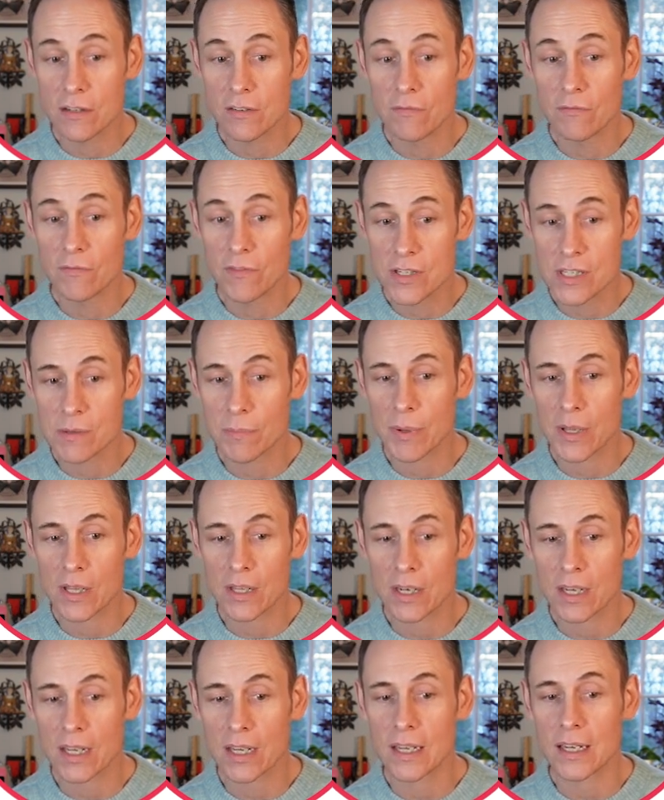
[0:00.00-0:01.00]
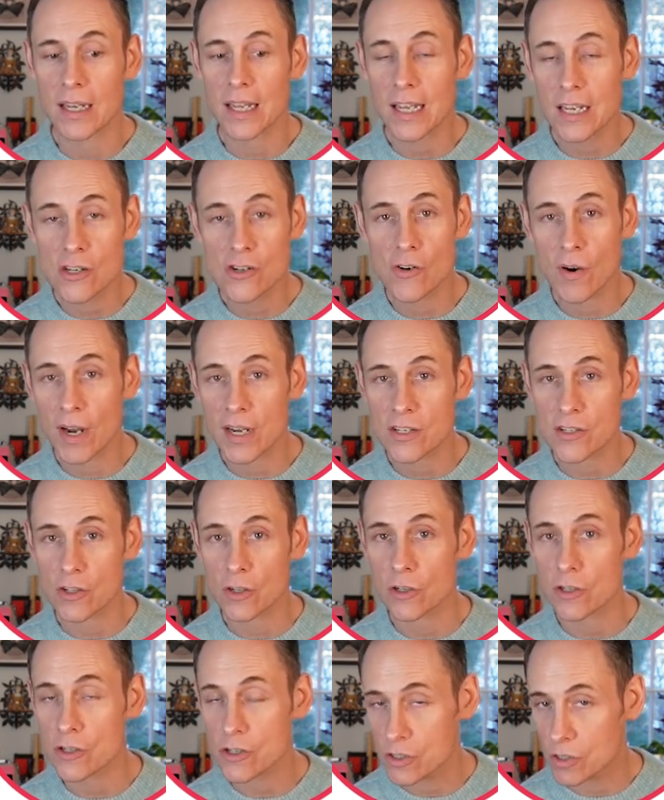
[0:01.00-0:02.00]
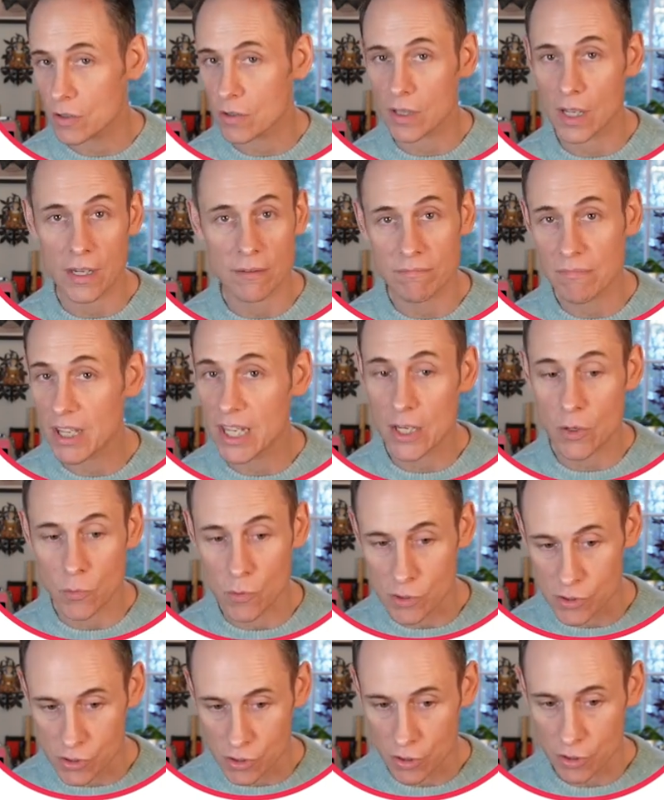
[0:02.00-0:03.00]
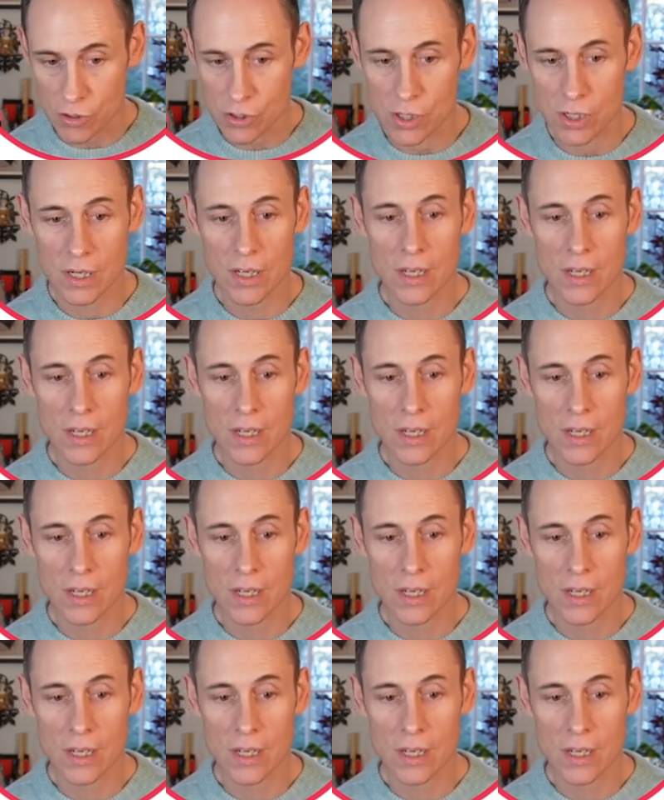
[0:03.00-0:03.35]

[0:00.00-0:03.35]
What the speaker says: visibility in indirect search, so like keyword search,